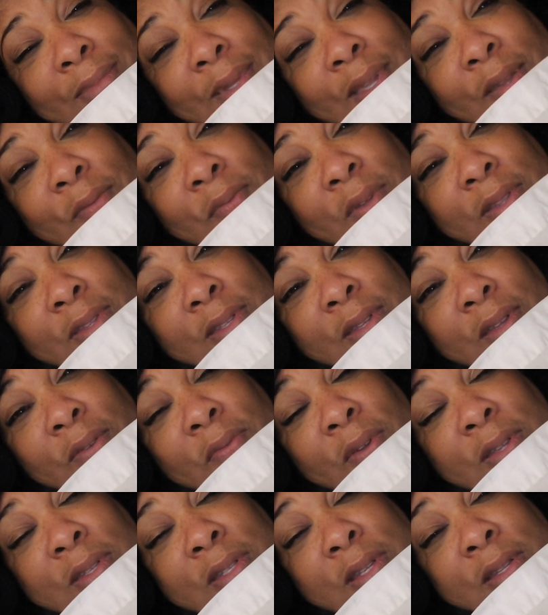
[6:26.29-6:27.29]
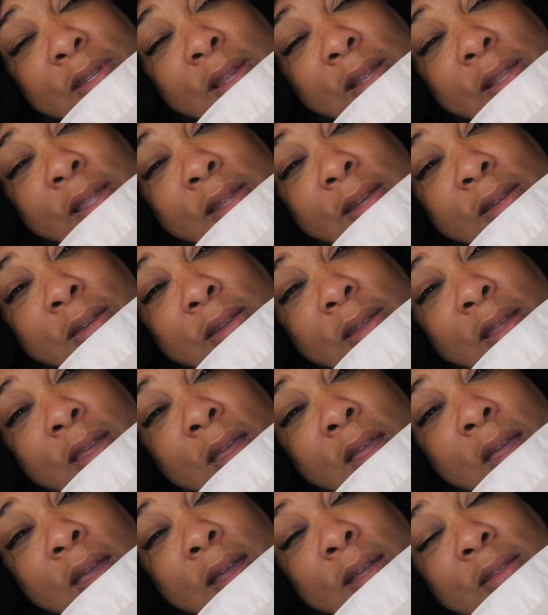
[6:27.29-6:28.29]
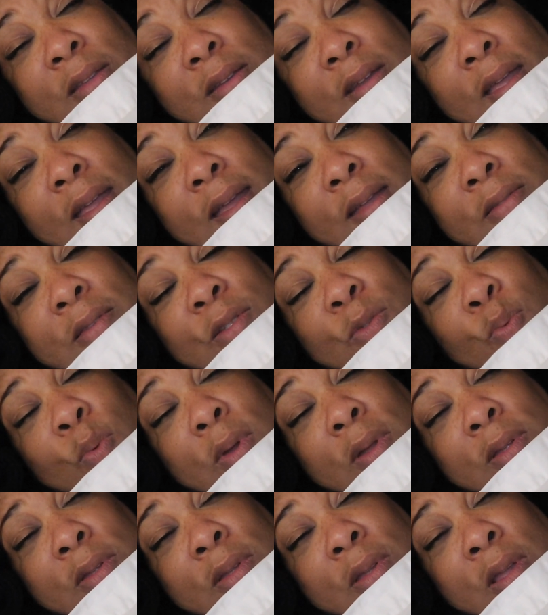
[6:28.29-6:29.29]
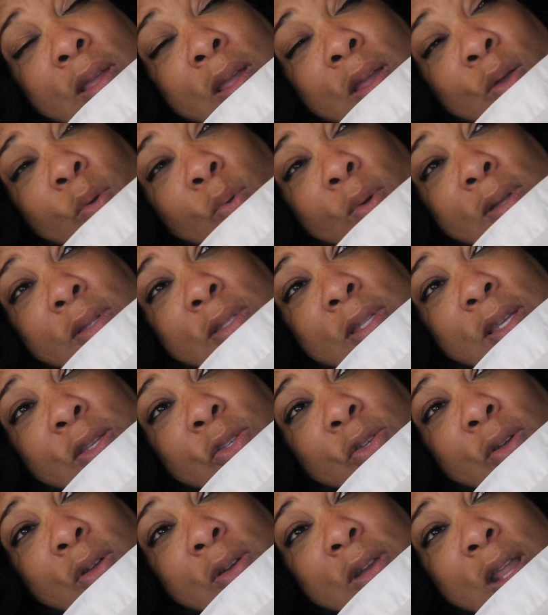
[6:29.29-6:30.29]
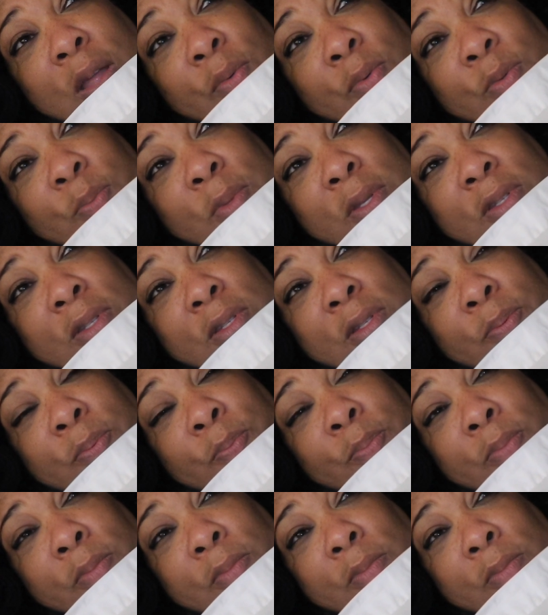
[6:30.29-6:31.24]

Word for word: if I if I seen that lady today, and then I had this one one teacher. Her name was Mrs.